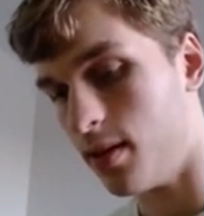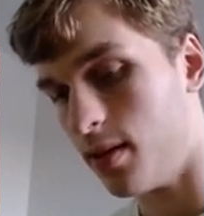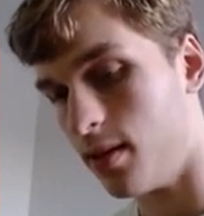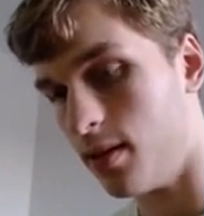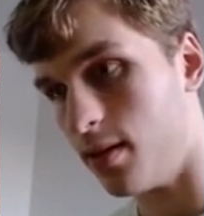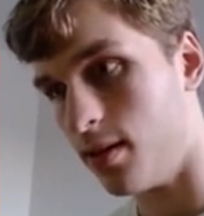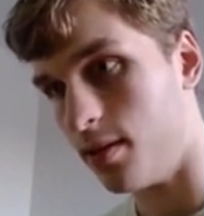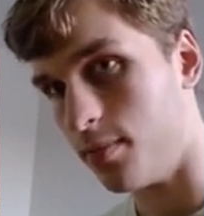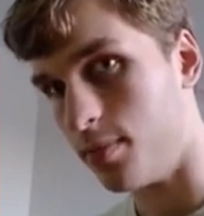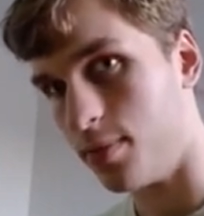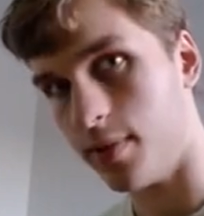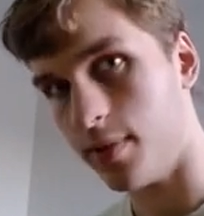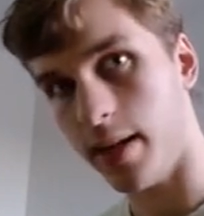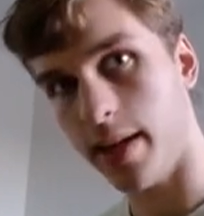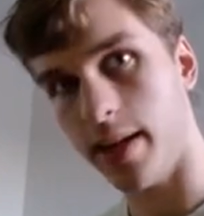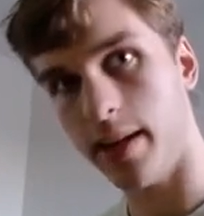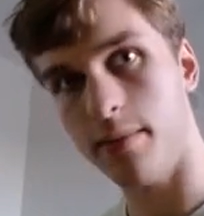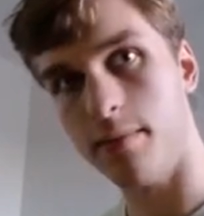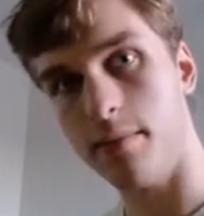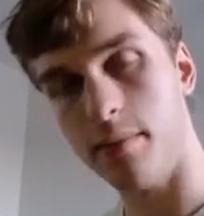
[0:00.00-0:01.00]
uh,
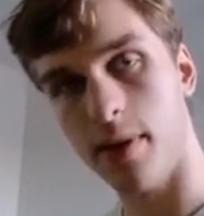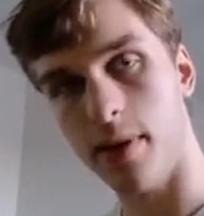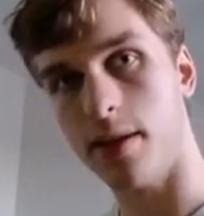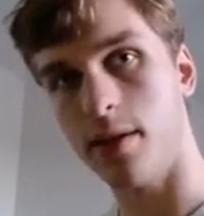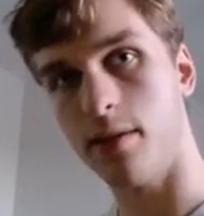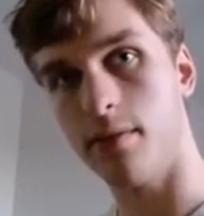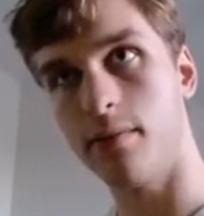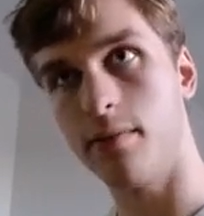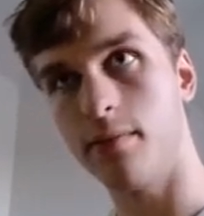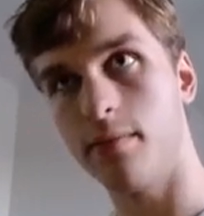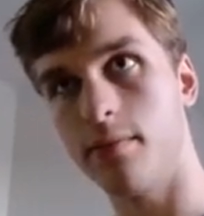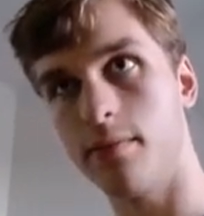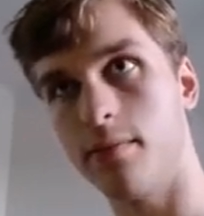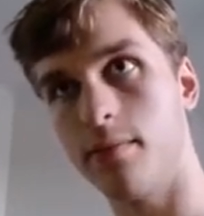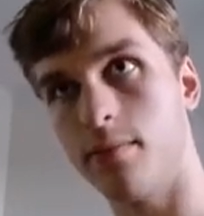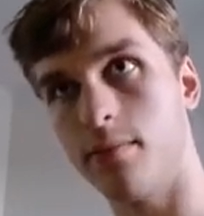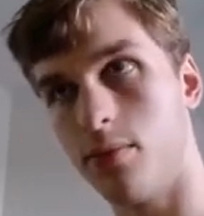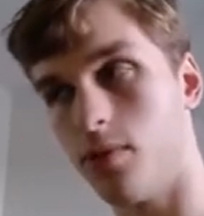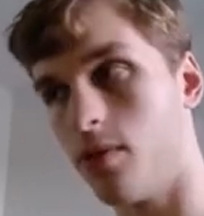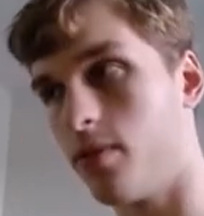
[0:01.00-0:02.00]
plain menu
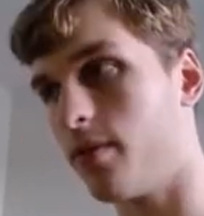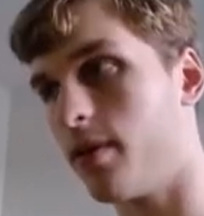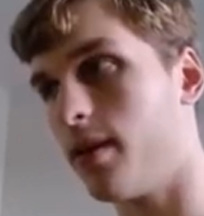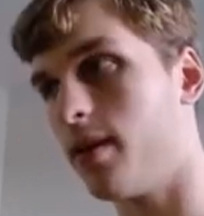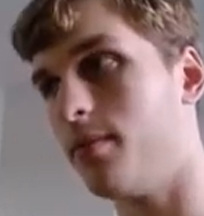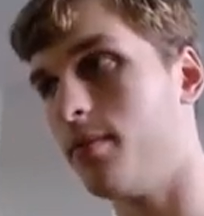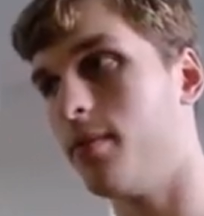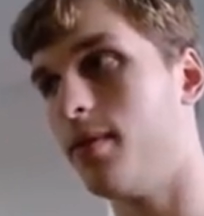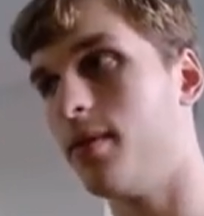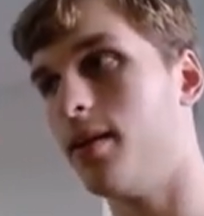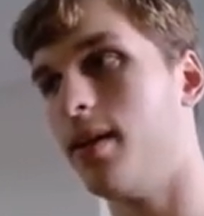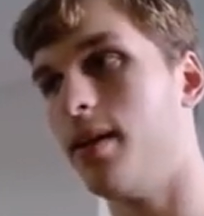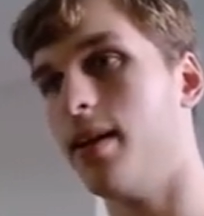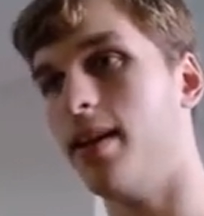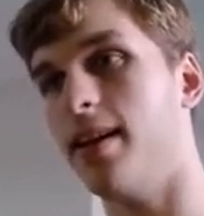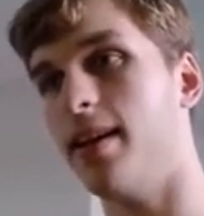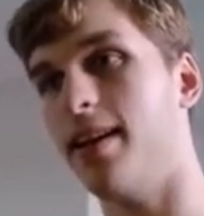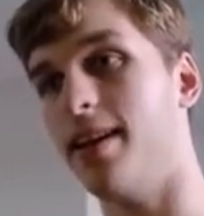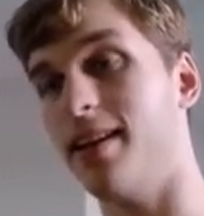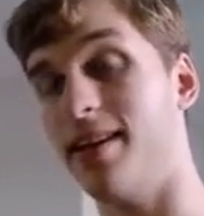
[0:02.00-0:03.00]
program,
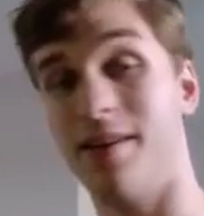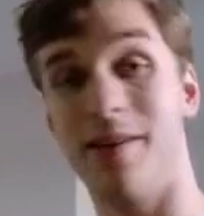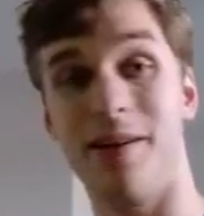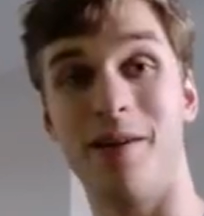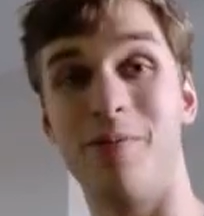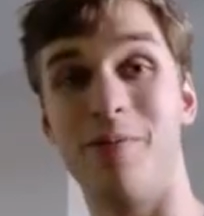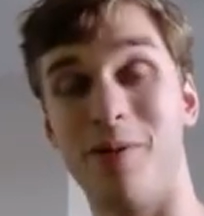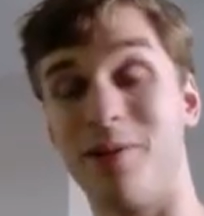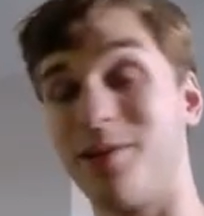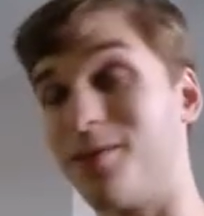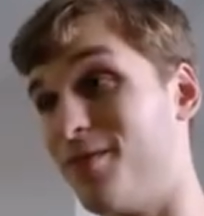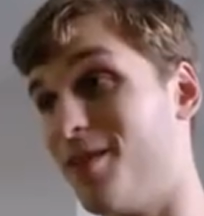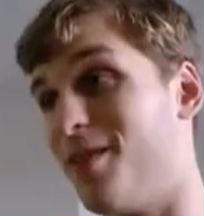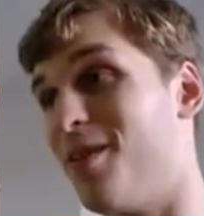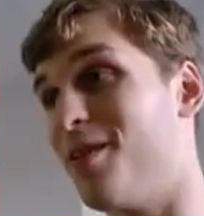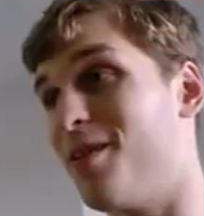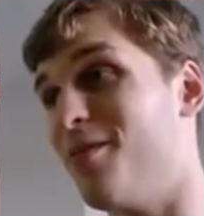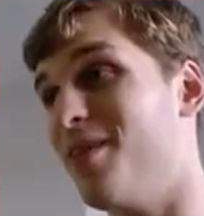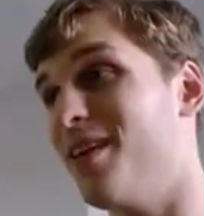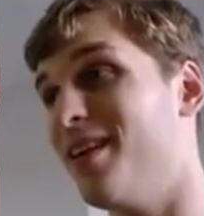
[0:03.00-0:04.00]
and it works
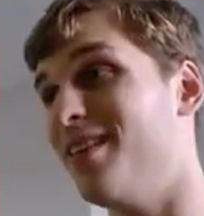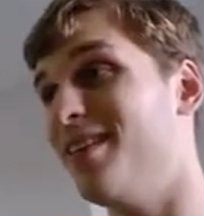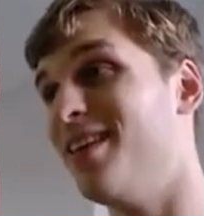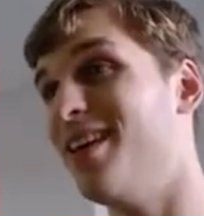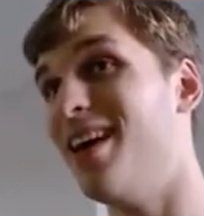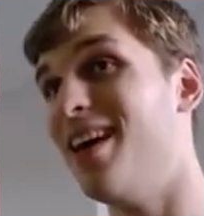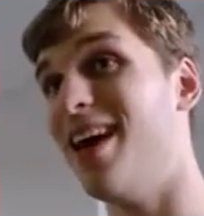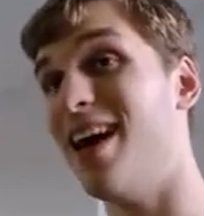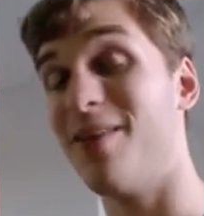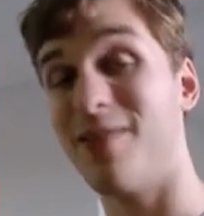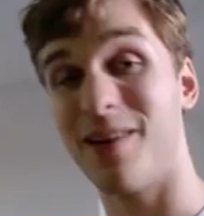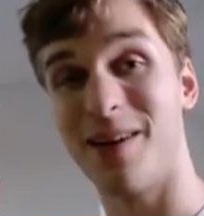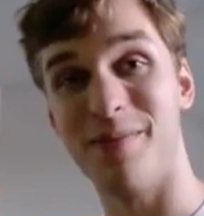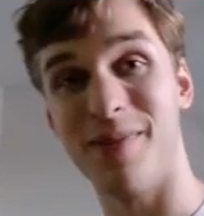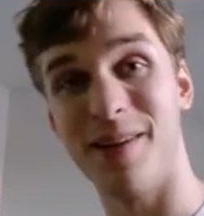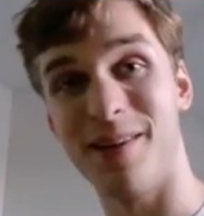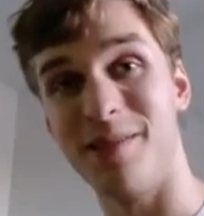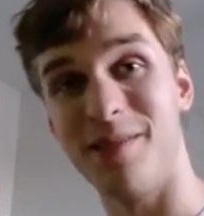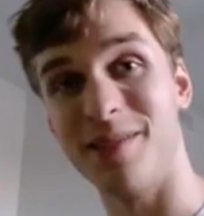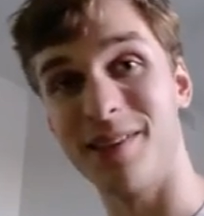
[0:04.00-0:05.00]
very well. I
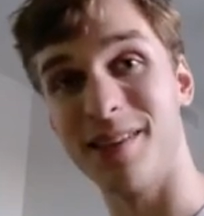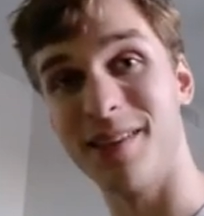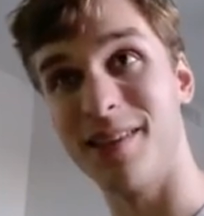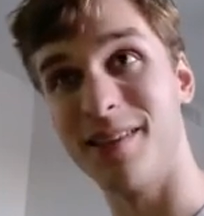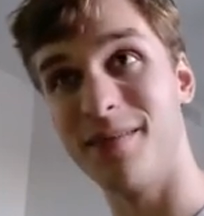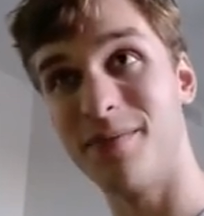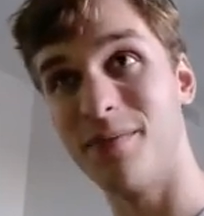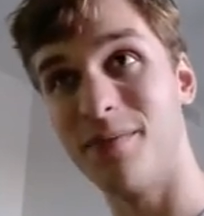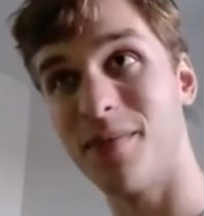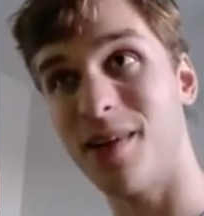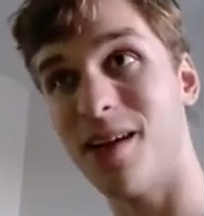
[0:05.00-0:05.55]
recommend using it.